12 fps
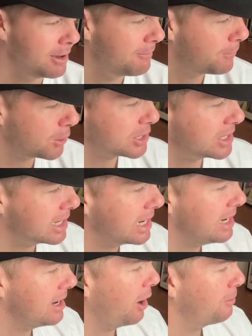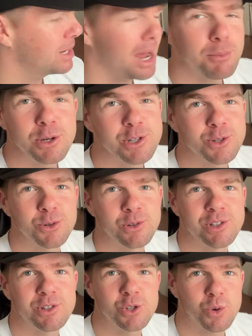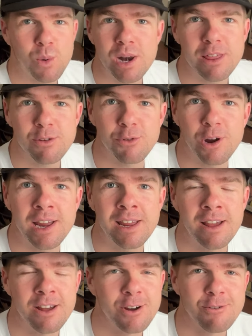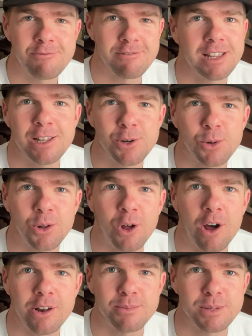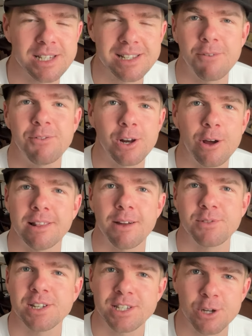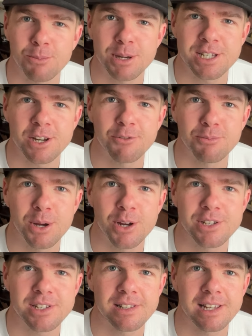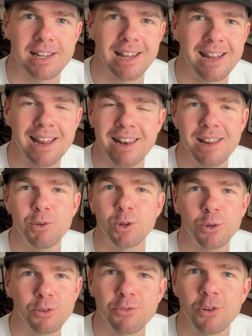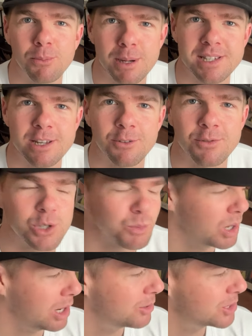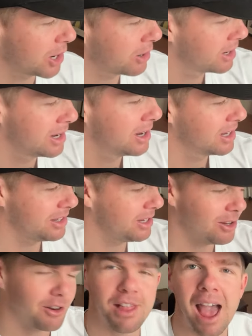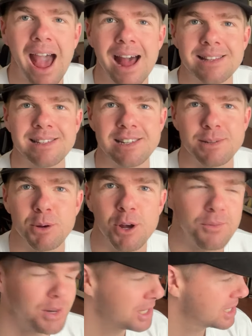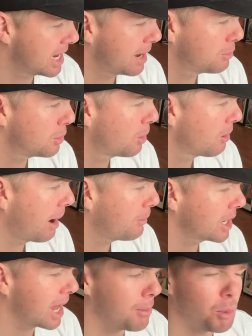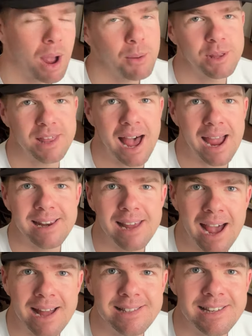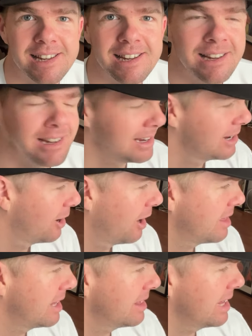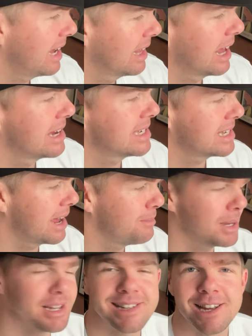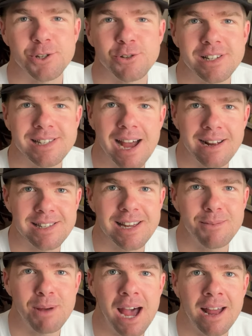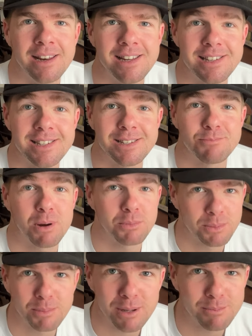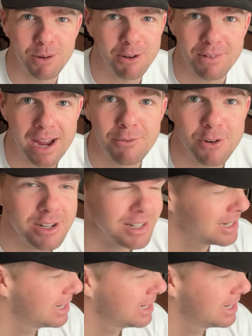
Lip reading: Firstly, I've been able to source 23 really cool items, stuff that I love to sell myself personally and even look for myself as well. So, you know, the hats is a perfect example. We're able to come away with 8 hats here. I think the LA State Penitentiary Tac Team hat is probably my favorite.